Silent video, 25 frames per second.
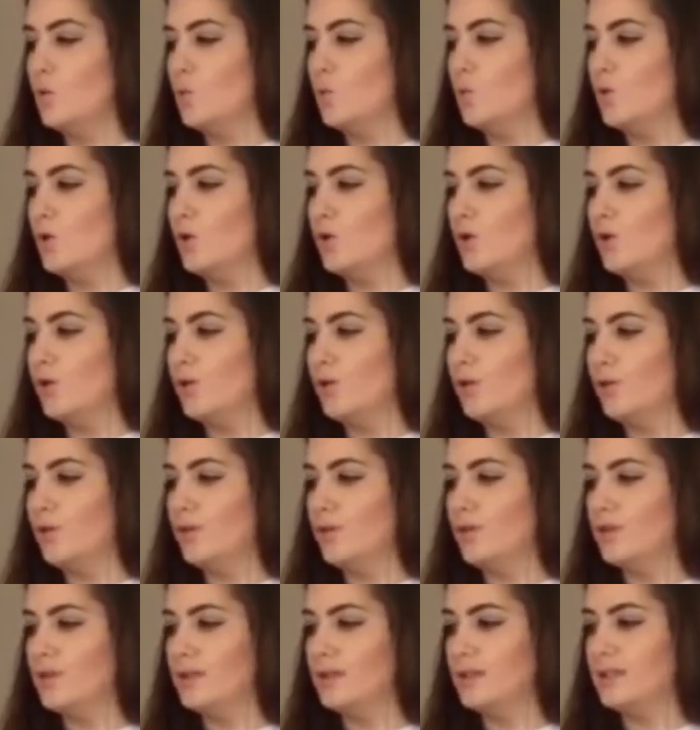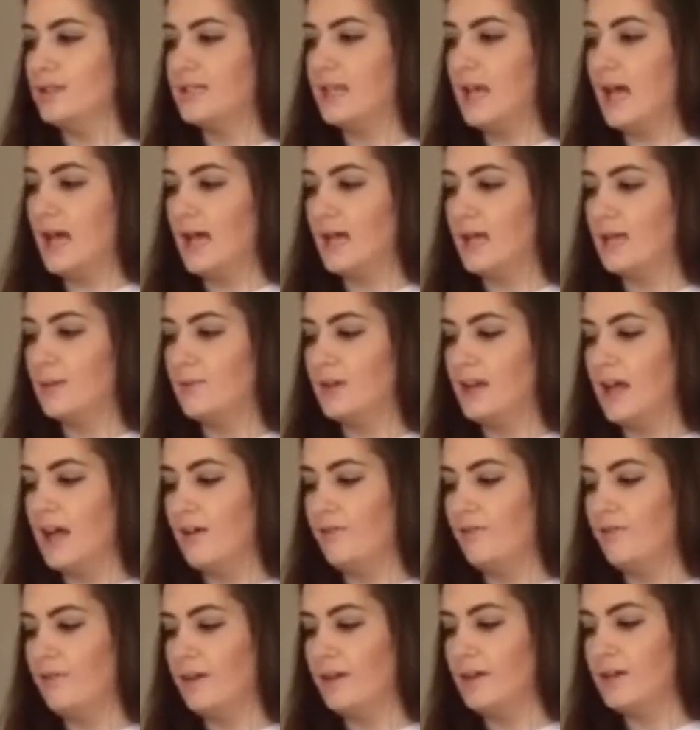worth the time and
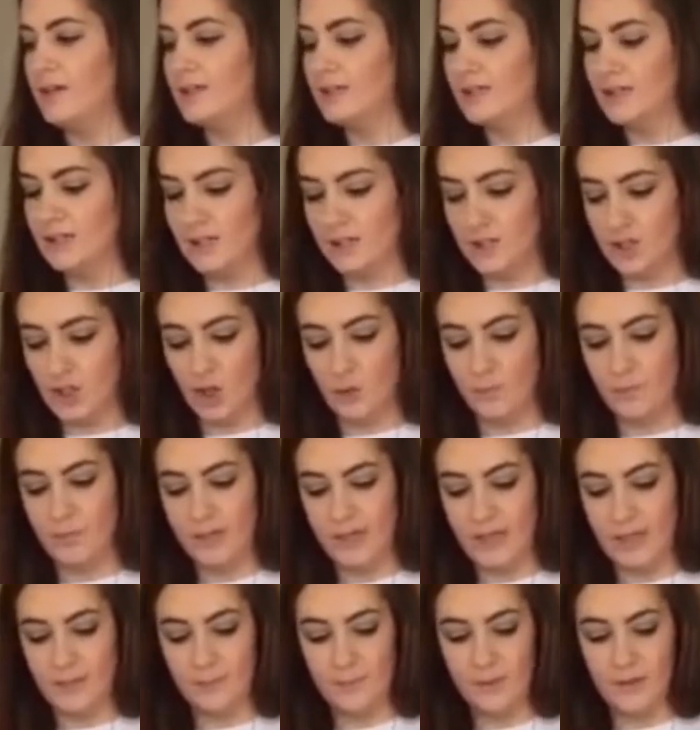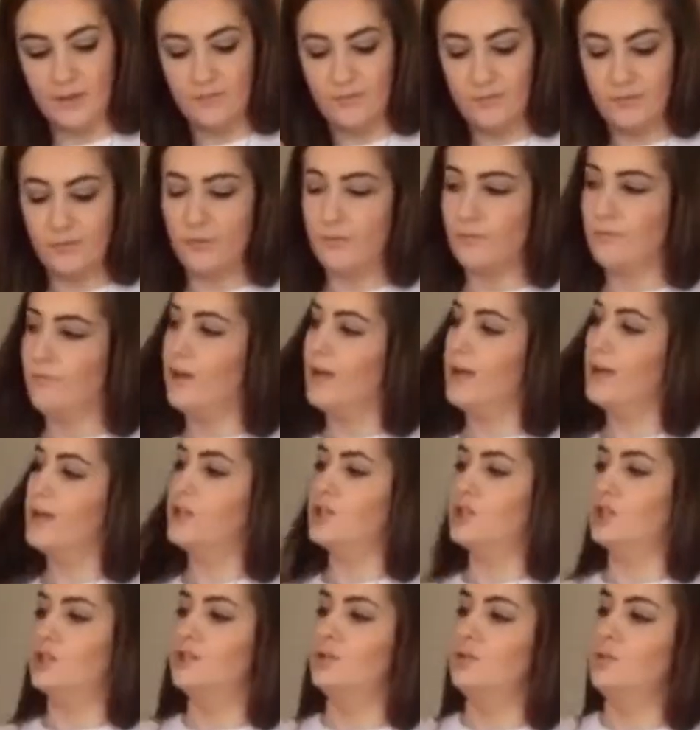effort chopping up your fruit and
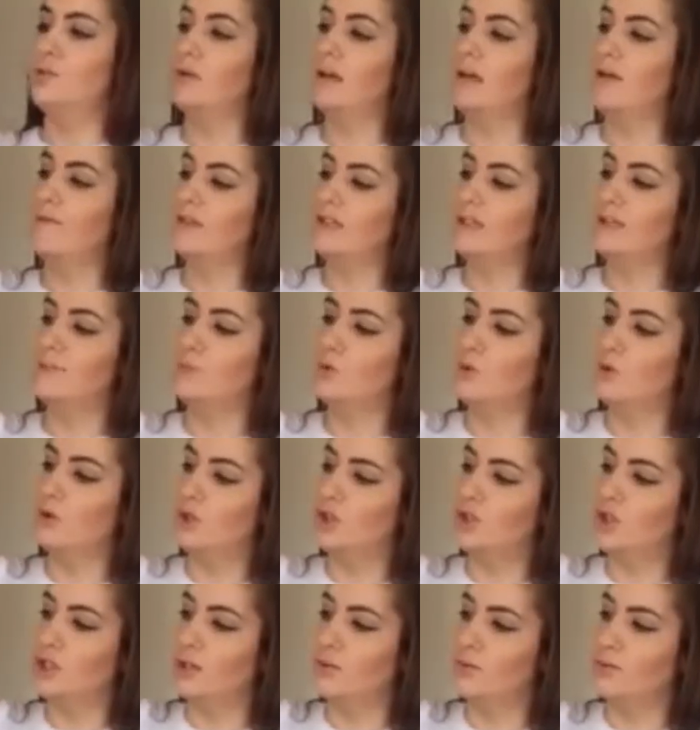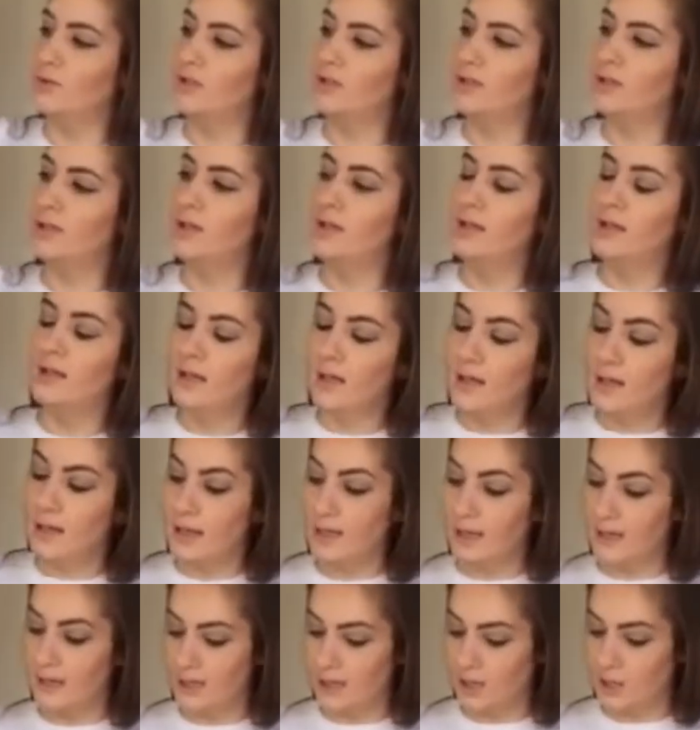veg, because you only have a small shoot
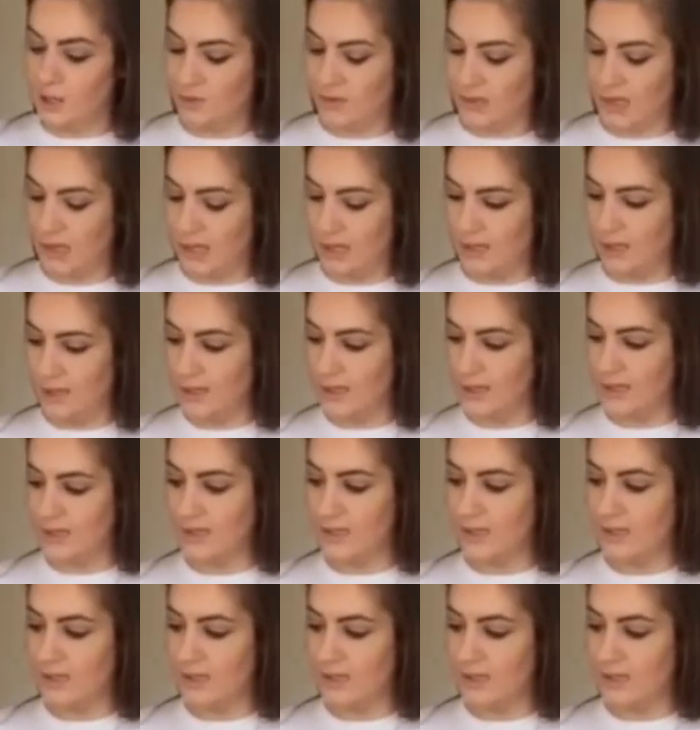in a juicer like this.